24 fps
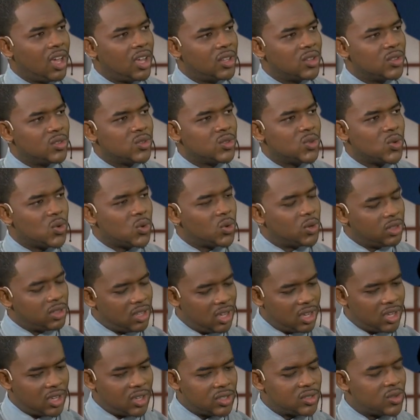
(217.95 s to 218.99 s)
And so
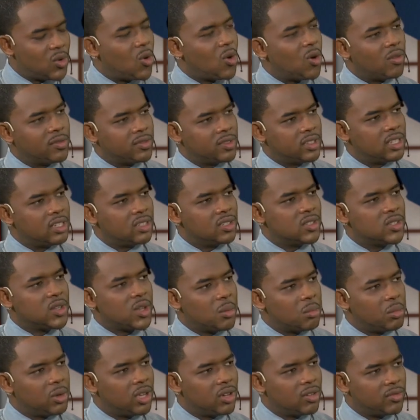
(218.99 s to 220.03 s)
there's often
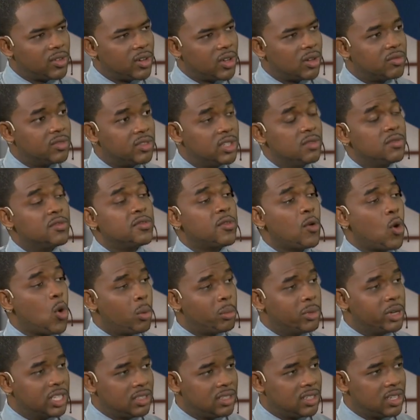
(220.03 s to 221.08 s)
some level of
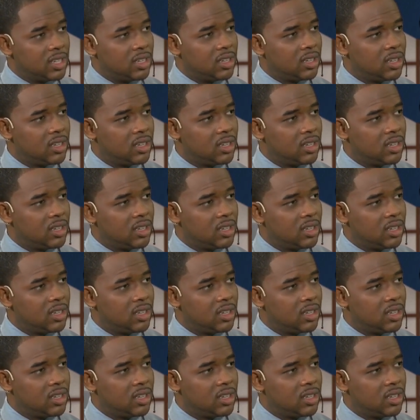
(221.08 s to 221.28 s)
deformity